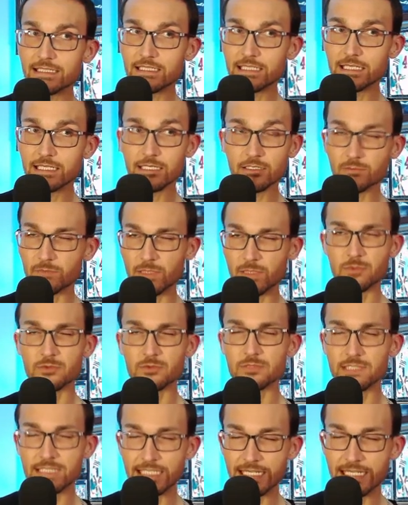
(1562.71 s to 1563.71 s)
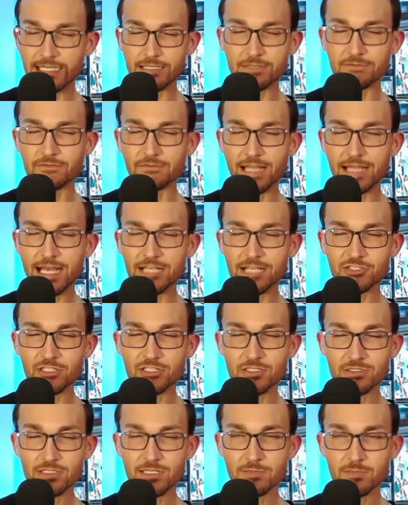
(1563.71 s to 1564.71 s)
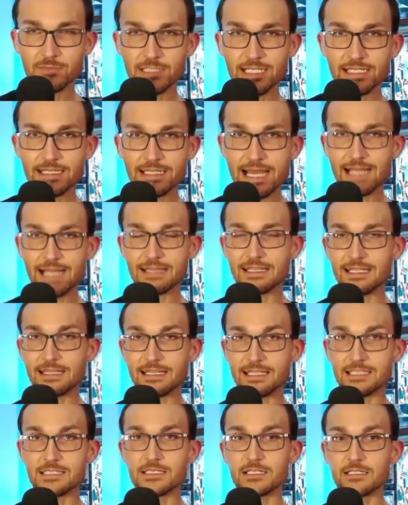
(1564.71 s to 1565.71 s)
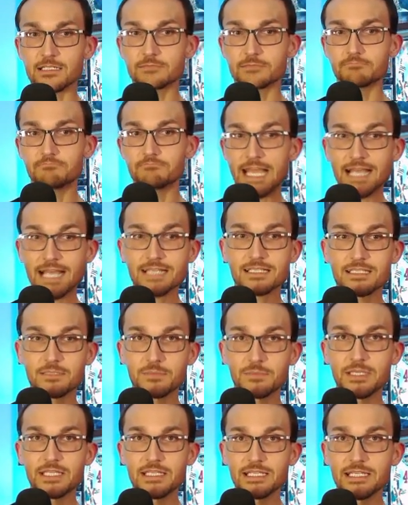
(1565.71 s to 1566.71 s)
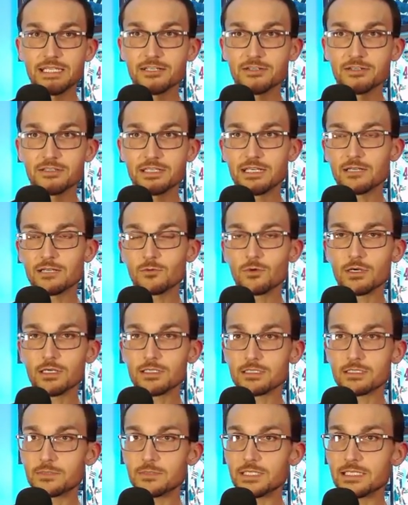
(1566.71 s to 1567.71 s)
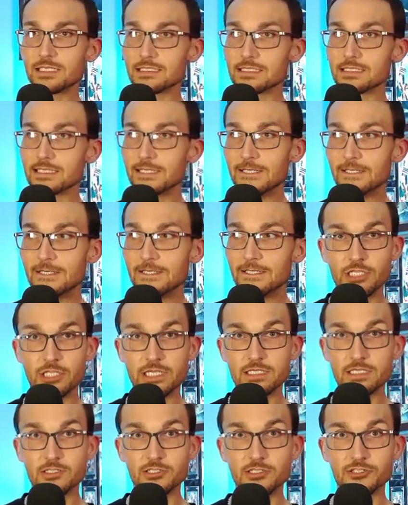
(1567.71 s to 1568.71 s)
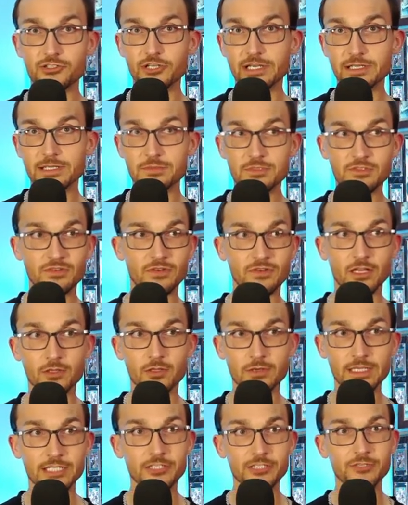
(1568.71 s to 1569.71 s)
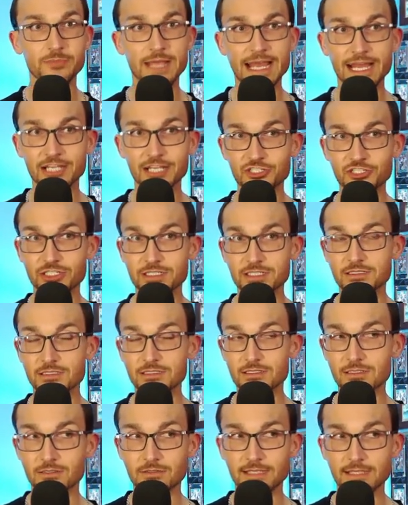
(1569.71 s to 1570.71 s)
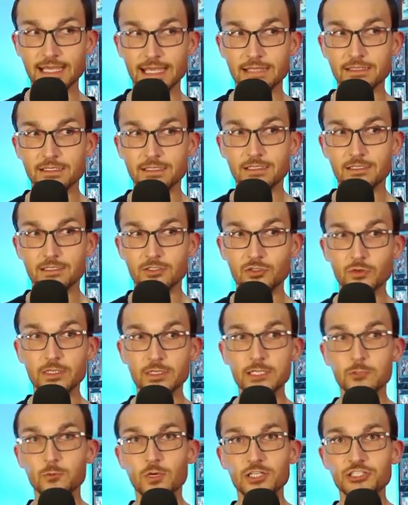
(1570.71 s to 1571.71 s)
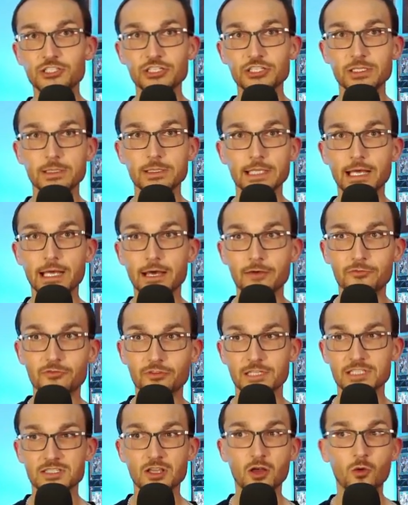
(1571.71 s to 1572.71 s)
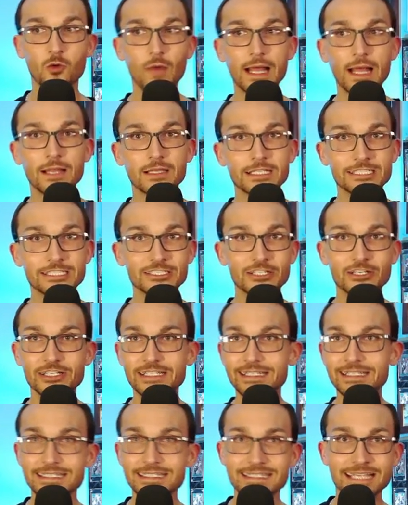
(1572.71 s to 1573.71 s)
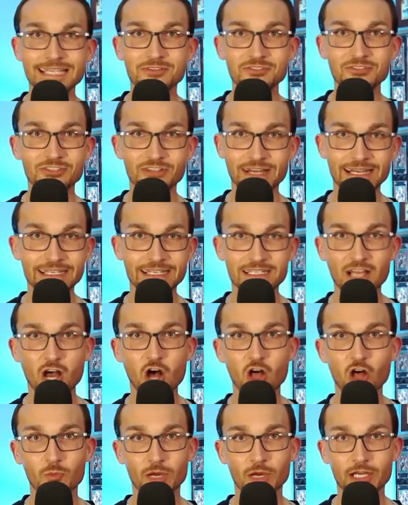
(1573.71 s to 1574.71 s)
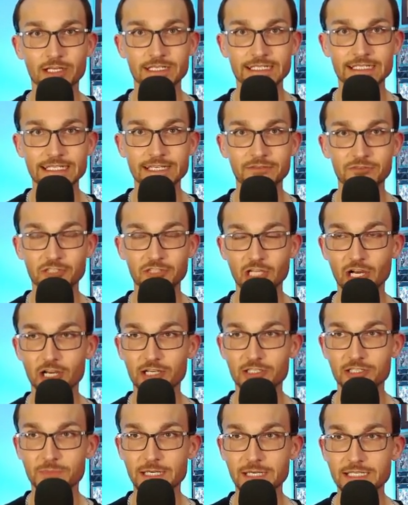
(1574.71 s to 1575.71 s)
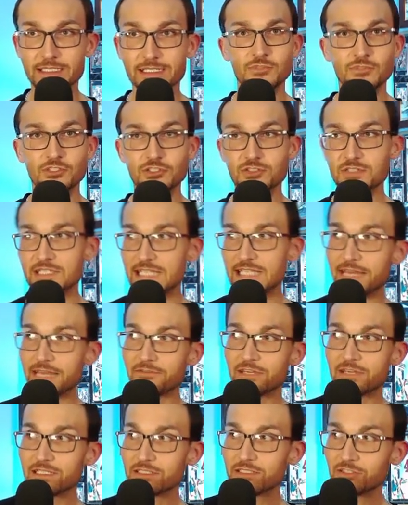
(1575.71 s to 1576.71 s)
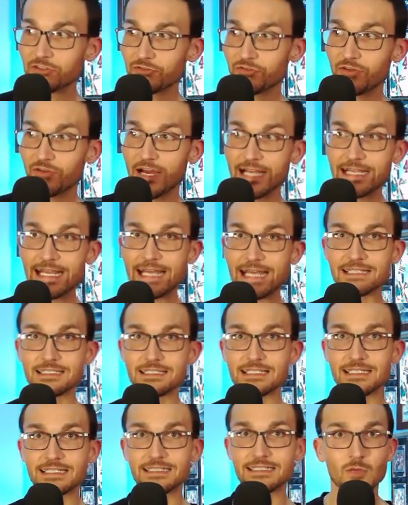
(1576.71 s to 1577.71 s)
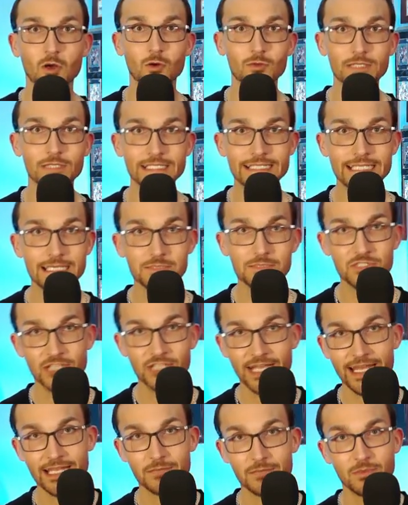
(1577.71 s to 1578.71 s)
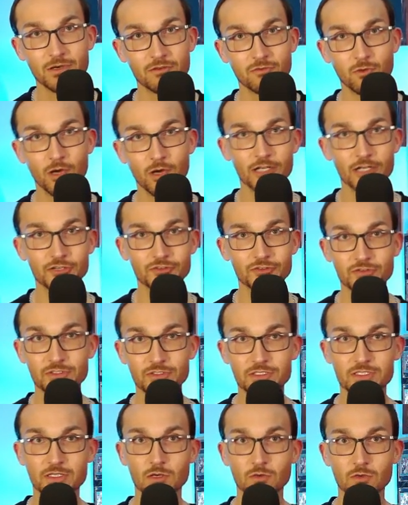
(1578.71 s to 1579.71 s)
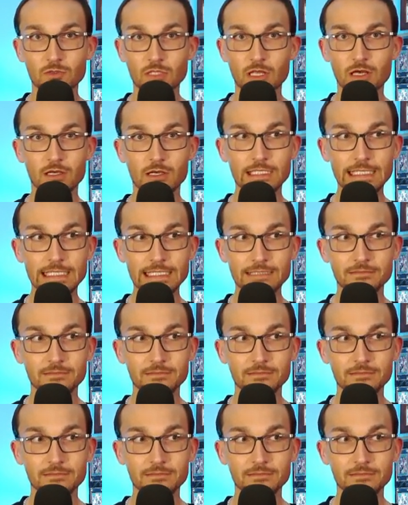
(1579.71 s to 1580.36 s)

year, maybe it was at the end of last year or something like that, that this year has to be the year that it works, because chasing your dreams, following your passions, okay, doing what you love, all well and good, and it sounds great in a Hallmark gift card, but your savings, your financing only keeps your head above water for so long, and